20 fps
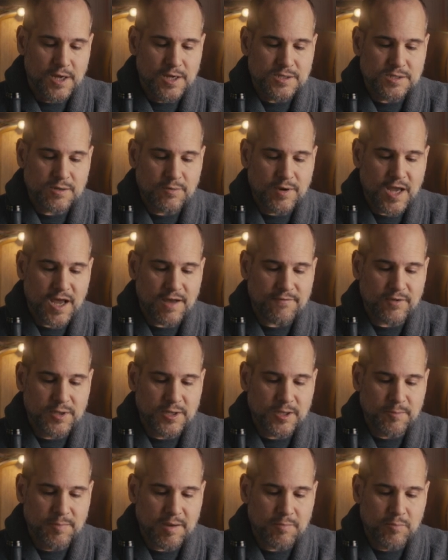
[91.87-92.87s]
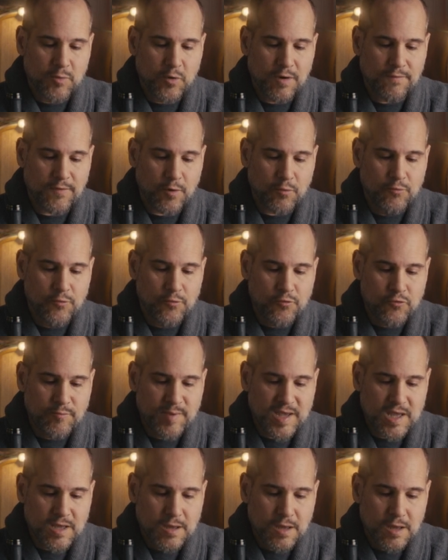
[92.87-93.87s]
So we have a little bit more of a
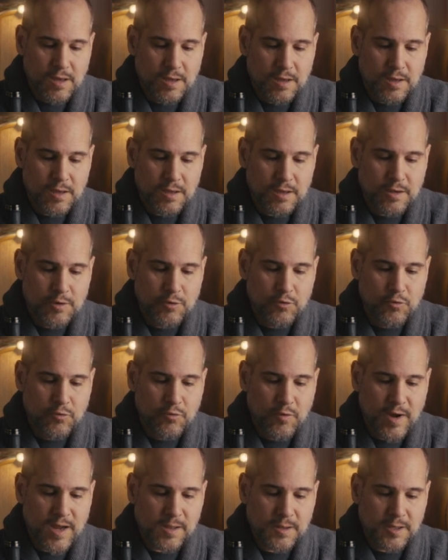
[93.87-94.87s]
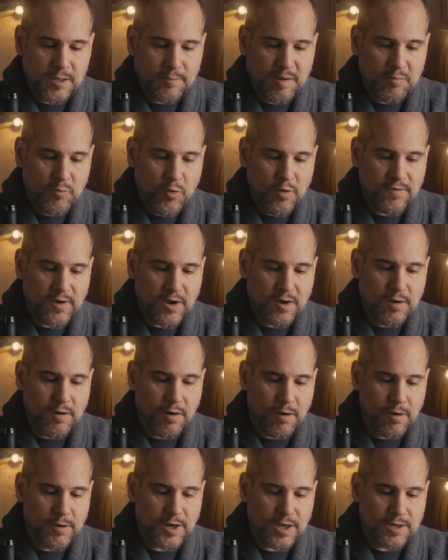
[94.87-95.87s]
ruby hue and a little bit more of a
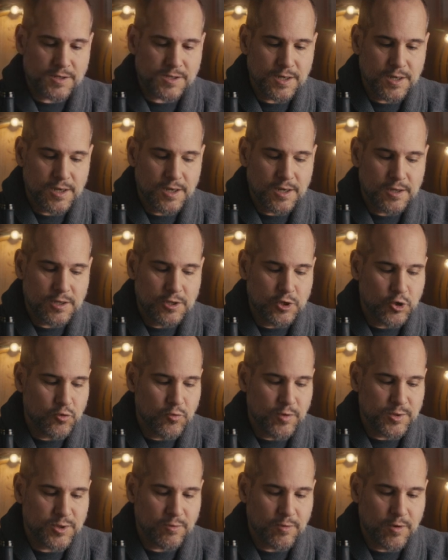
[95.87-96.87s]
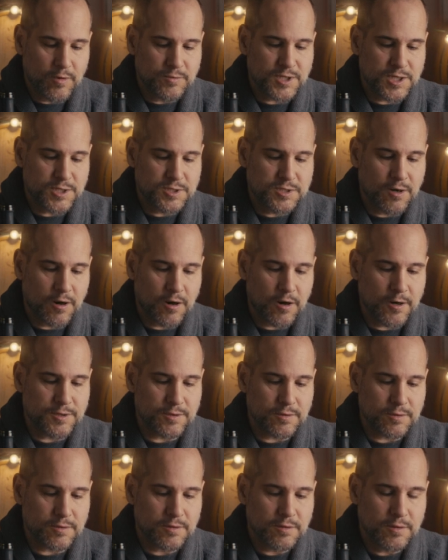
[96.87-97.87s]
garnet hue in the Rosie's Garden.